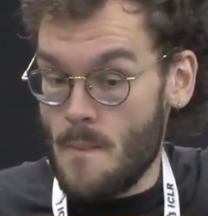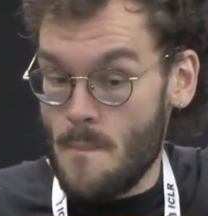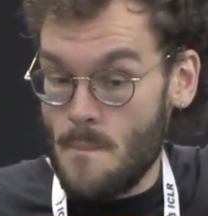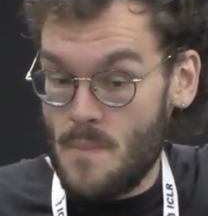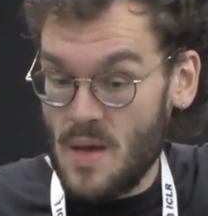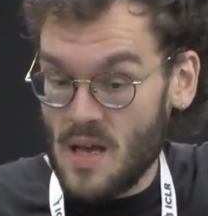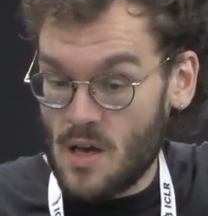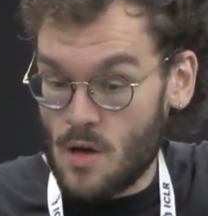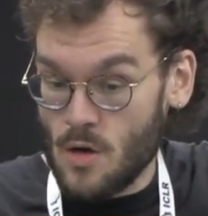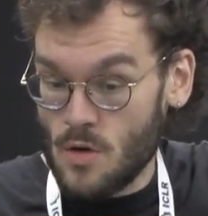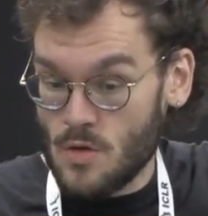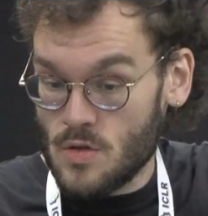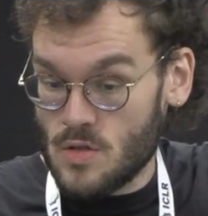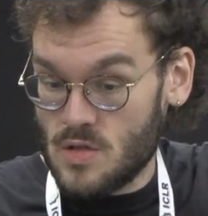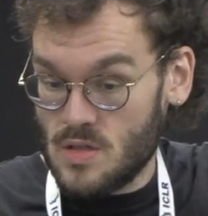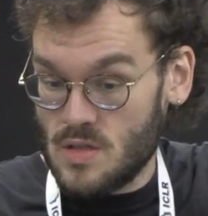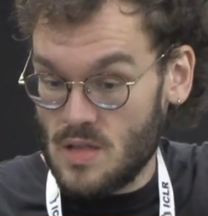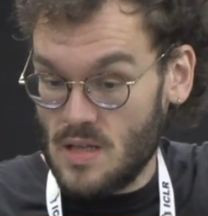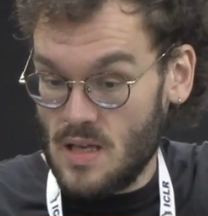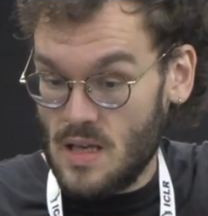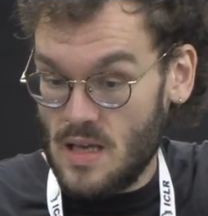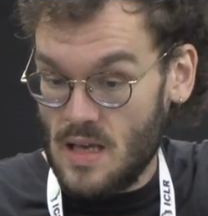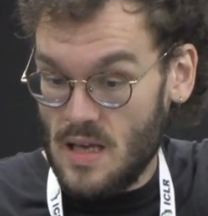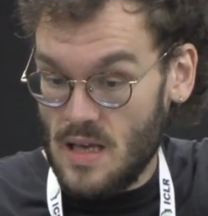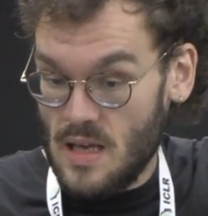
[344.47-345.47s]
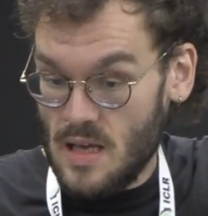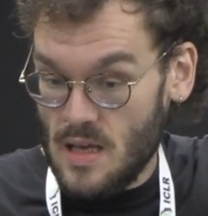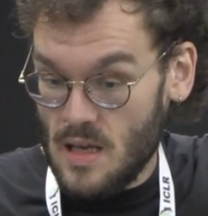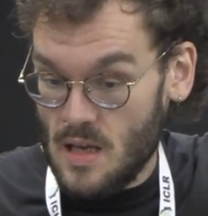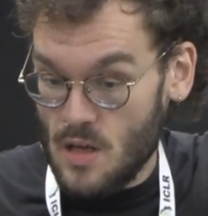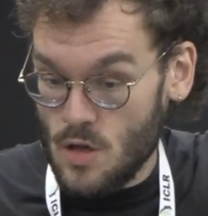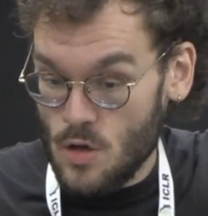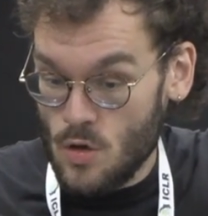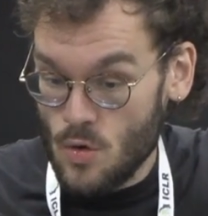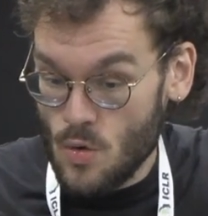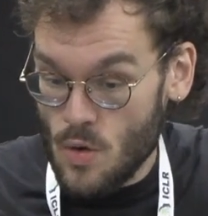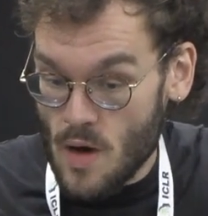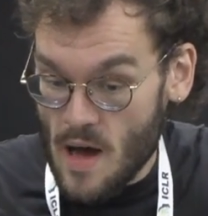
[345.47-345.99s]
because
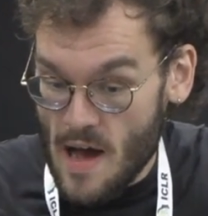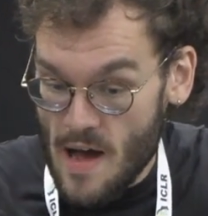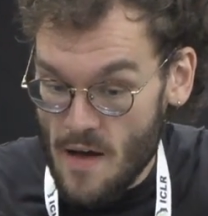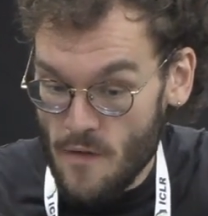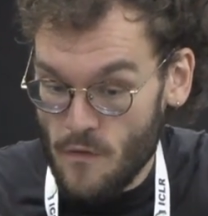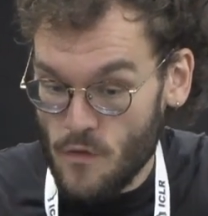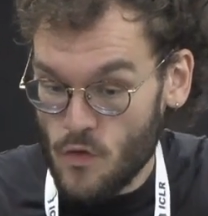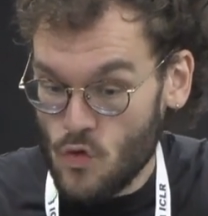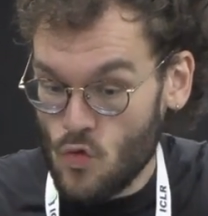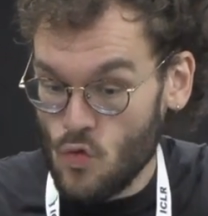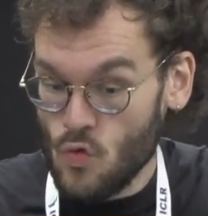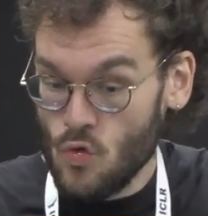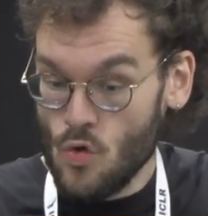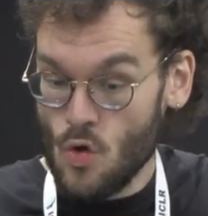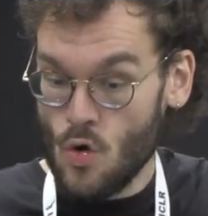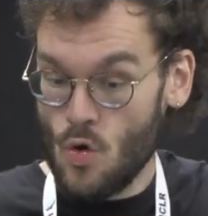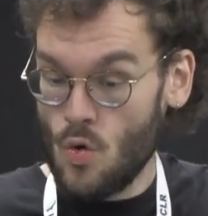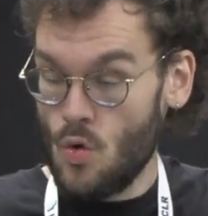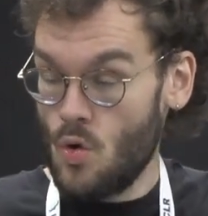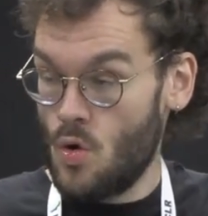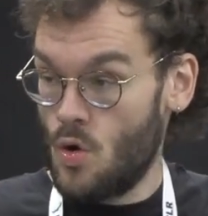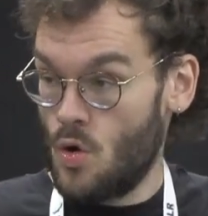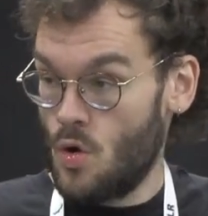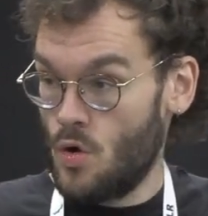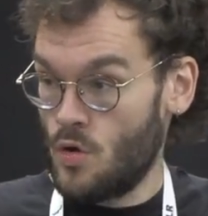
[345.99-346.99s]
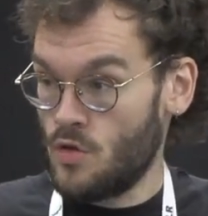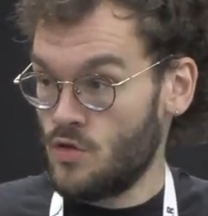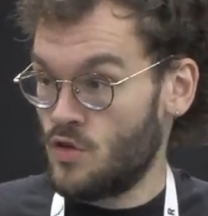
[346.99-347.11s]
you have to know